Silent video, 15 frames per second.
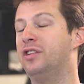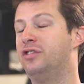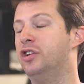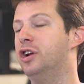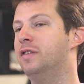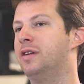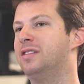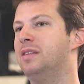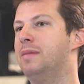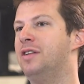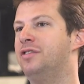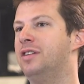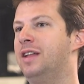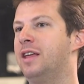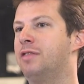should have because they
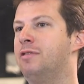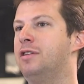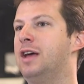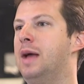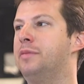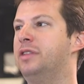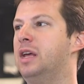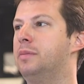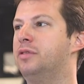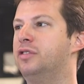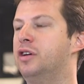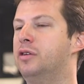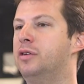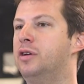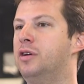mentioned it like three times in the
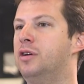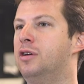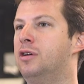episode